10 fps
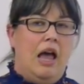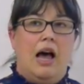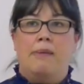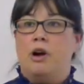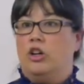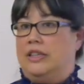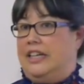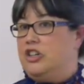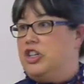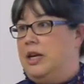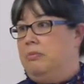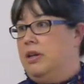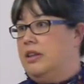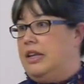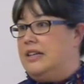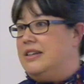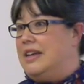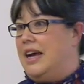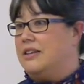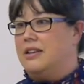Um, our leadership, the Indian
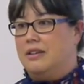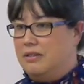Act,